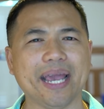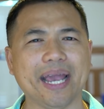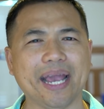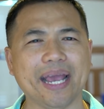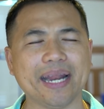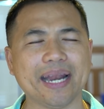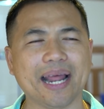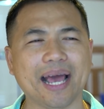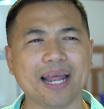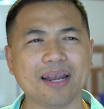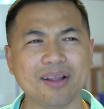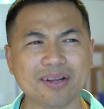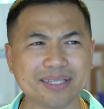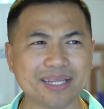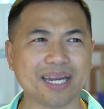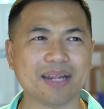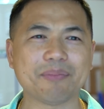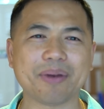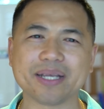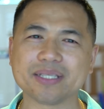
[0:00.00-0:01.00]
And I looked
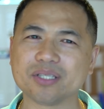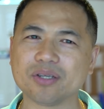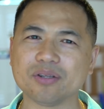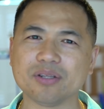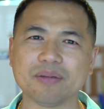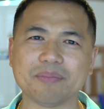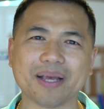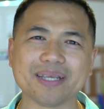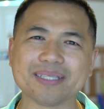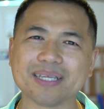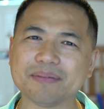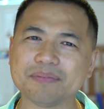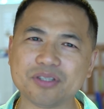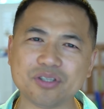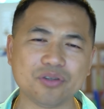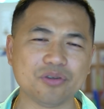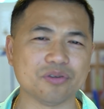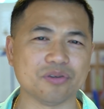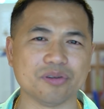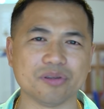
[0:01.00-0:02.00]
at him, I told him, I said,
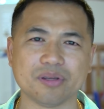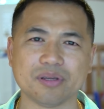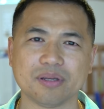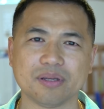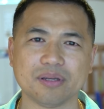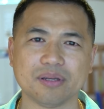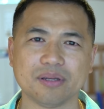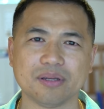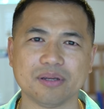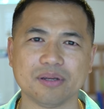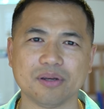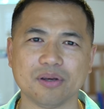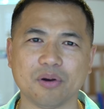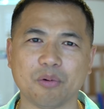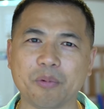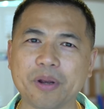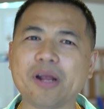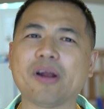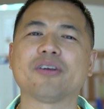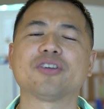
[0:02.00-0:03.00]
dude,
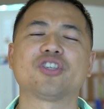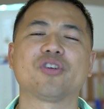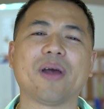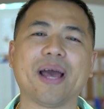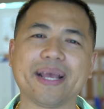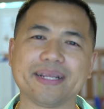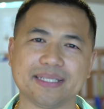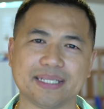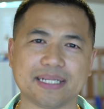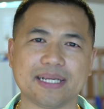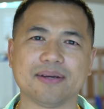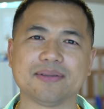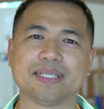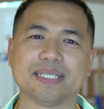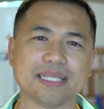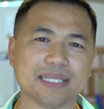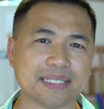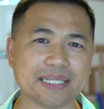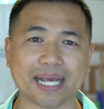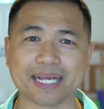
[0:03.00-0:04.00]
we are trying to go to
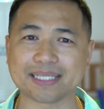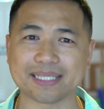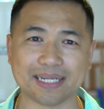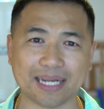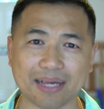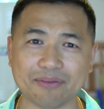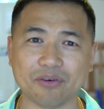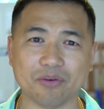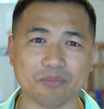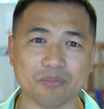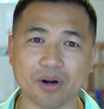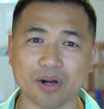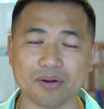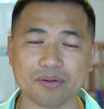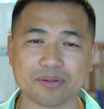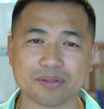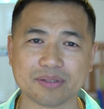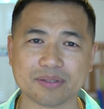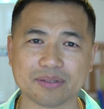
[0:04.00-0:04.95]
the next level, bro.